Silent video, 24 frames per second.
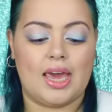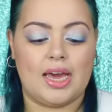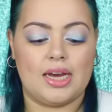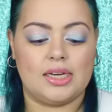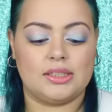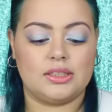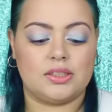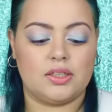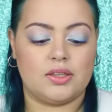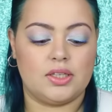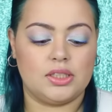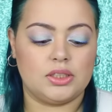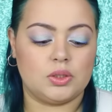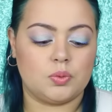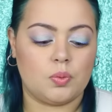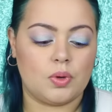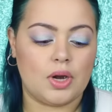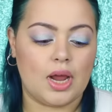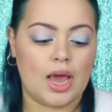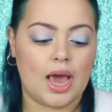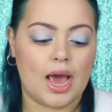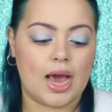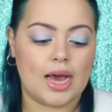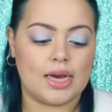And this
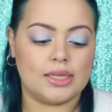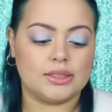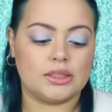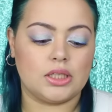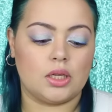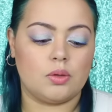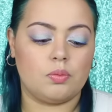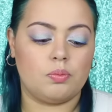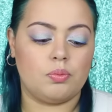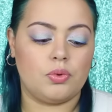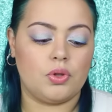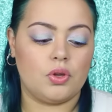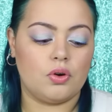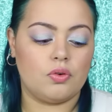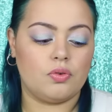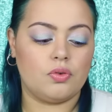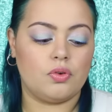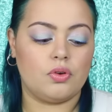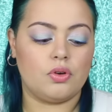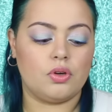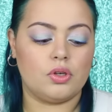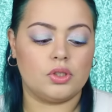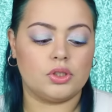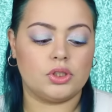one has a
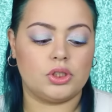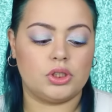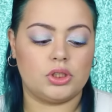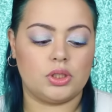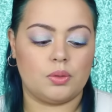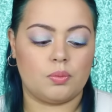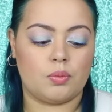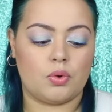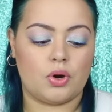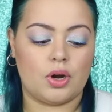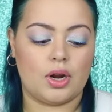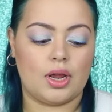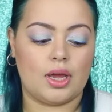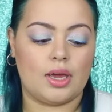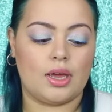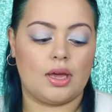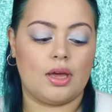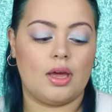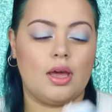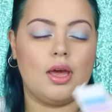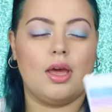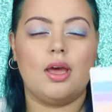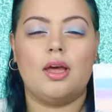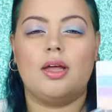beautiful shimmering
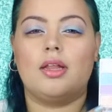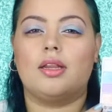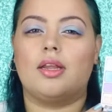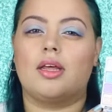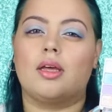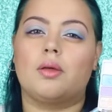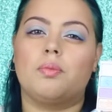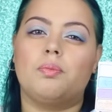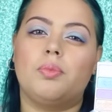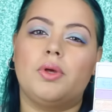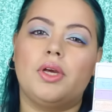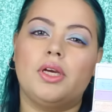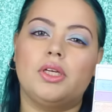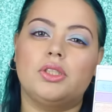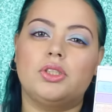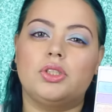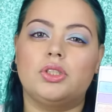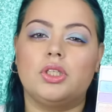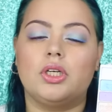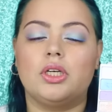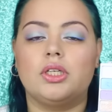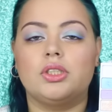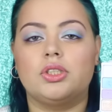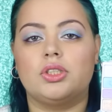like
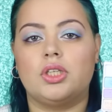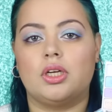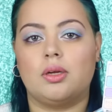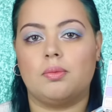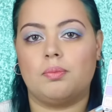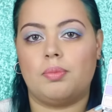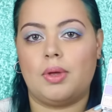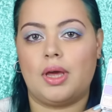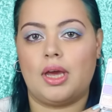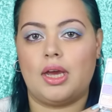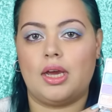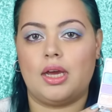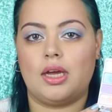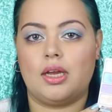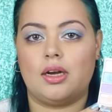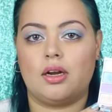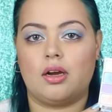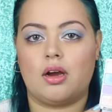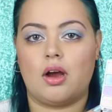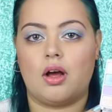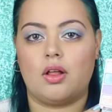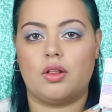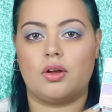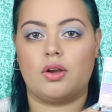peachy
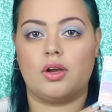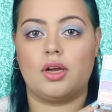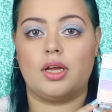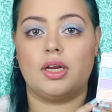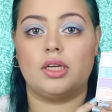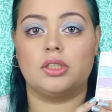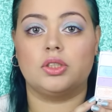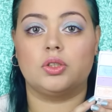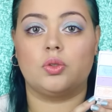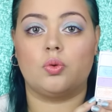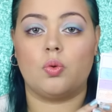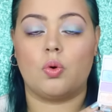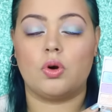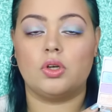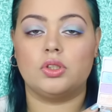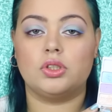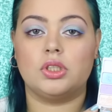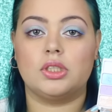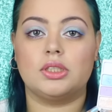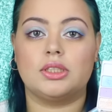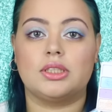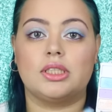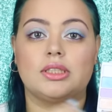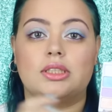champagne color. It is gorgeous.